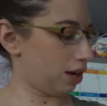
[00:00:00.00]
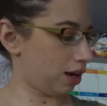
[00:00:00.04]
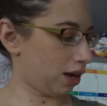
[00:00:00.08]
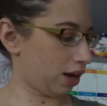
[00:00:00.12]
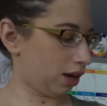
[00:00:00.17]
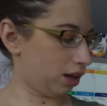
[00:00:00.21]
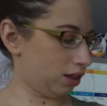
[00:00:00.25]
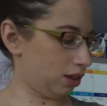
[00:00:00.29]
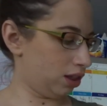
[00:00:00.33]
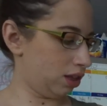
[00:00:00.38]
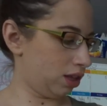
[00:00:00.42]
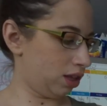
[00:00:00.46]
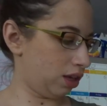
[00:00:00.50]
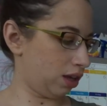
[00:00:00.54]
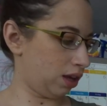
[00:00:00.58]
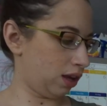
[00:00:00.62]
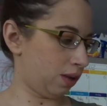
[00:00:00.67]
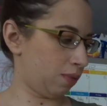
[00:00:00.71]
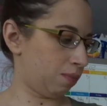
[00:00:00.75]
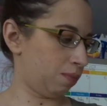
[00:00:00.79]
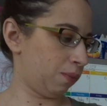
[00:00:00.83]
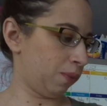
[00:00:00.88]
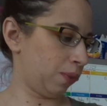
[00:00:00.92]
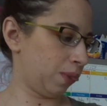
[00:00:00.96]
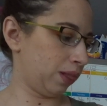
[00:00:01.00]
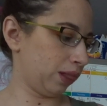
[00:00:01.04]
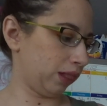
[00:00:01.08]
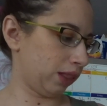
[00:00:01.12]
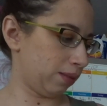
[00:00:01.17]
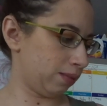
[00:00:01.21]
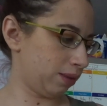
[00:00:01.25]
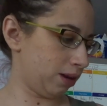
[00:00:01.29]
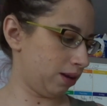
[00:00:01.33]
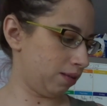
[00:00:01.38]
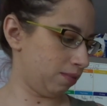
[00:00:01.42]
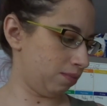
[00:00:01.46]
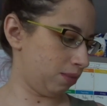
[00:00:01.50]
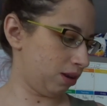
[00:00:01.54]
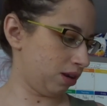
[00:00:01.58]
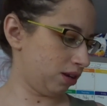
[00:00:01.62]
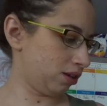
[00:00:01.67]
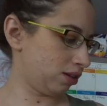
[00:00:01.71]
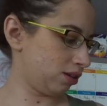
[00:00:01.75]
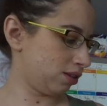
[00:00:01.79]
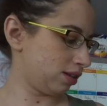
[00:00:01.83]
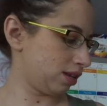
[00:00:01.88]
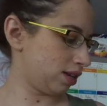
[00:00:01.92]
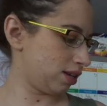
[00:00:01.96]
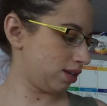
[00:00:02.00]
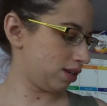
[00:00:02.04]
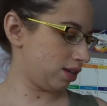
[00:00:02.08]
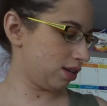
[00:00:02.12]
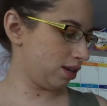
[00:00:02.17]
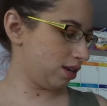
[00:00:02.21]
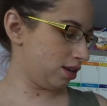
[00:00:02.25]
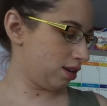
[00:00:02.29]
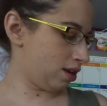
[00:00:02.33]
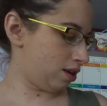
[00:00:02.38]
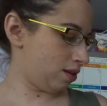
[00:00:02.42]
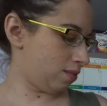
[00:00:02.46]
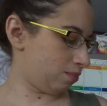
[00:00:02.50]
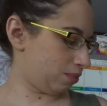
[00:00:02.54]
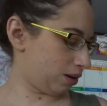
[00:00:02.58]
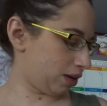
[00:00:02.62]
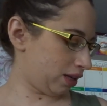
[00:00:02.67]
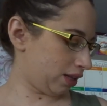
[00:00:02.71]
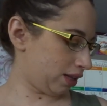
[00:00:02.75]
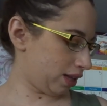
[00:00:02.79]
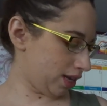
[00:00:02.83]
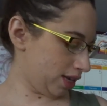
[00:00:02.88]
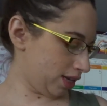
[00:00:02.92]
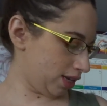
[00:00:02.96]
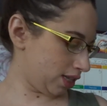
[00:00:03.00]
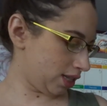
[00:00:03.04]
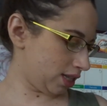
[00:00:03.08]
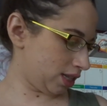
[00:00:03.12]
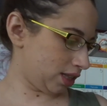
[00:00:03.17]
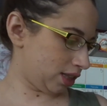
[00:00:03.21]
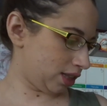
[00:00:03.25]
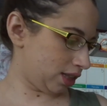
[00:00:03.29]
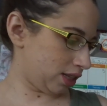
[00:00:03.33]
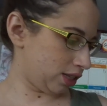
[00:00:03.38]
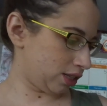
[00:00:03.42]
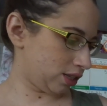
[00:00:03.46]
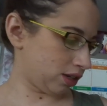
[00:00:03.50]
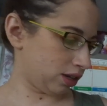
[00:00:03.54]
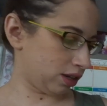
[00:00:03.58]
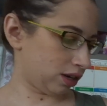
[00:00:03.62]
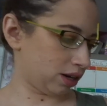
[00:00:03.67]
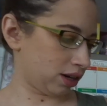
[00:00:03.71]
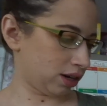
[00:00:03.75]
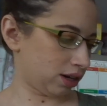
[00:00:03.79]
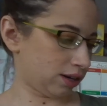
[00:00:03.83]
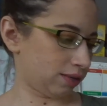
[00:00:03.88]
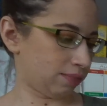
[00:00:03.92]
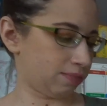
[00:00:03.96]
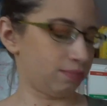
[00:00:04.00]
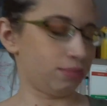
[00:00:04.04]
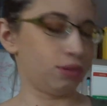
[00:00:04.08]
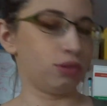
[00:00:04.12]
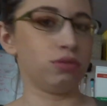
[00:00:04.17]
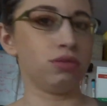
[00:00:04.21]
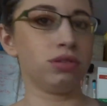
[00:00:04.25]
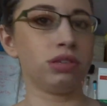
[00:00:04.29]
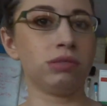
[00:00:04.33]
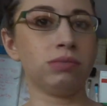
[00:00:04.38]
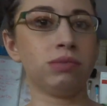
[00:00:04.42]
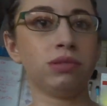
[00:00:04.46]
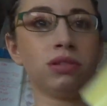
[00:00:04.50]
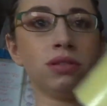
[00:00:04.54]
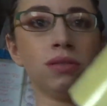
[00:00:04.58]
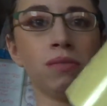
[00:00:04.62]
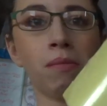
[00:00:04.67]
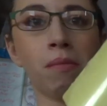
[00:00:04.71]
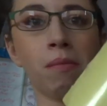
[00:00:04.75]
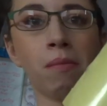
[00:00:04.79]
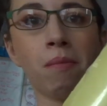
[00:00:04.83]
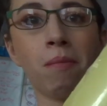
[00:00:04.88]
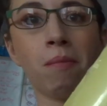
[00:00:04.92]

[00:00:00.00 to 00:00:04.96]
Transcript: I got the lemon and mint scent, but I liked that these are compostable.